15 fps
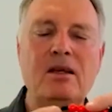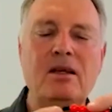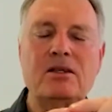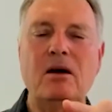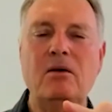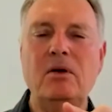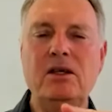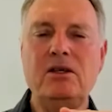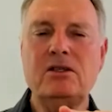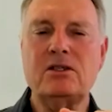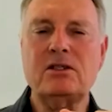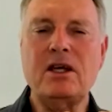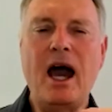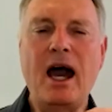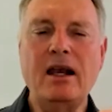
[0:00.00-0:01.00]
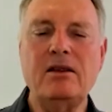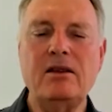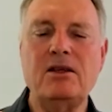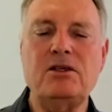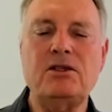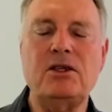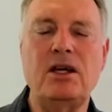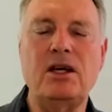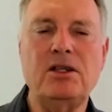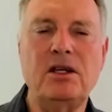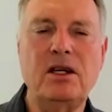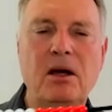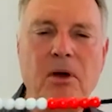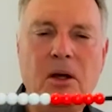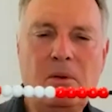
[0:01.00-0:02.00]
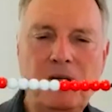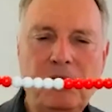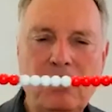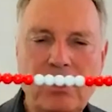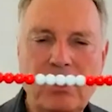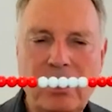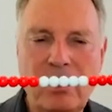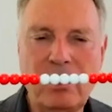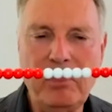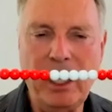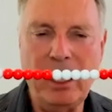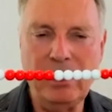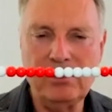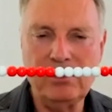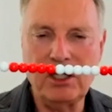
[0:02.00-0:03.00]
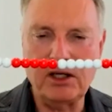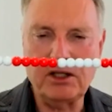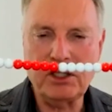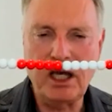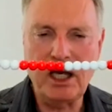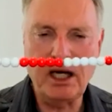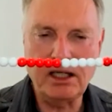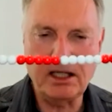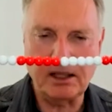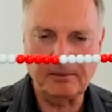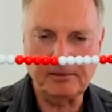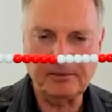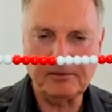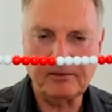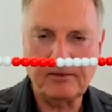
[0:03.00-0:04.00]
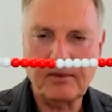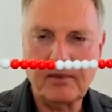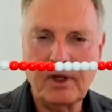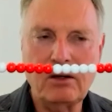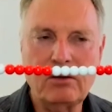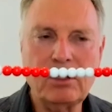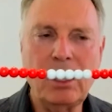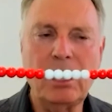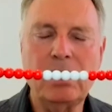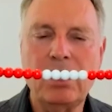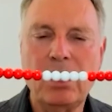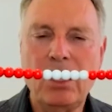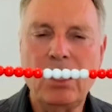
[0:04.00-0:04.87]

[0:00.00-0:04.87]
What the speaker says: So we started this session and we were talking about just counting, okay?